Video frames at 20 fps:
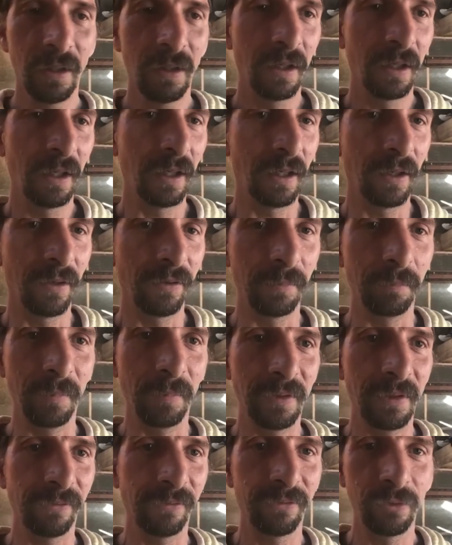The
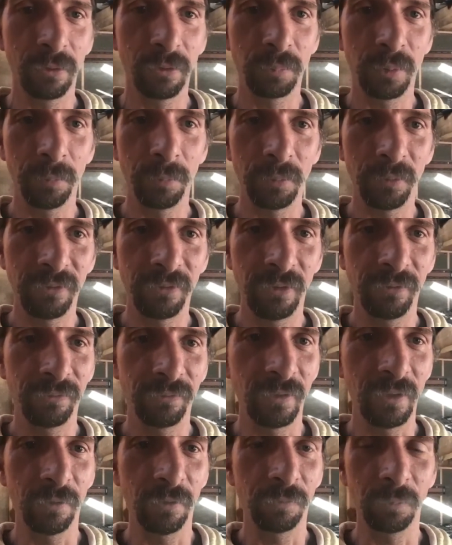medicinal purposes,
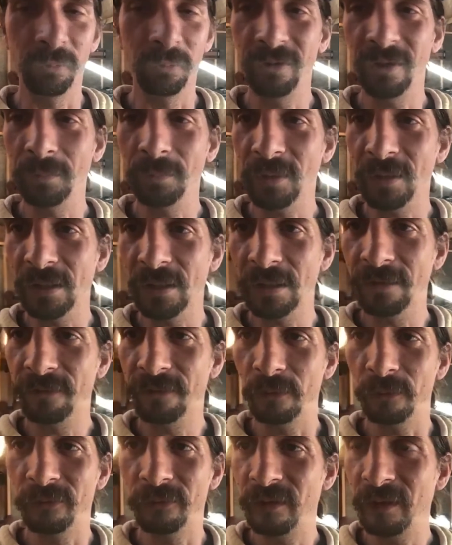you know, from CBD
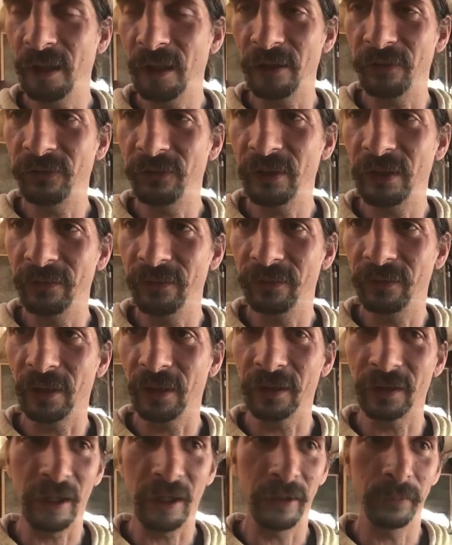to THCs,
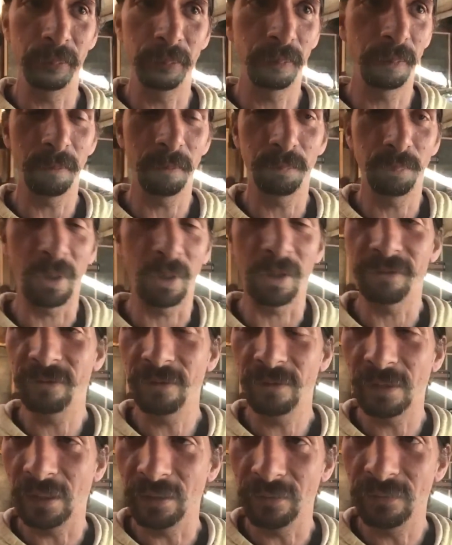like
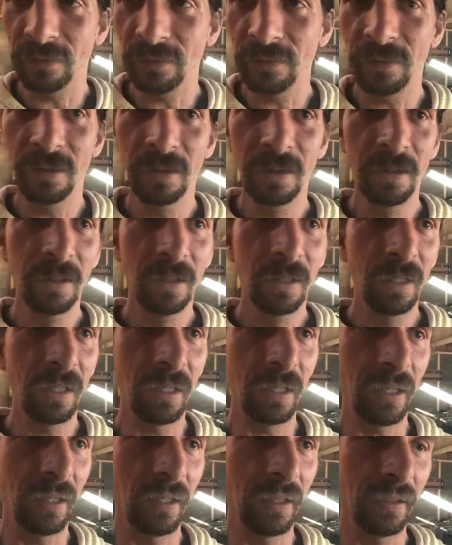unprecedented,
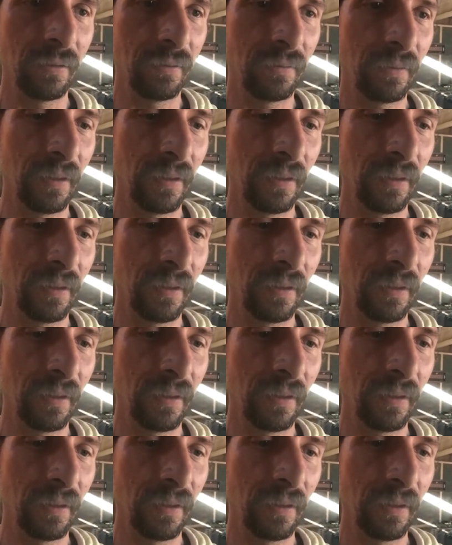and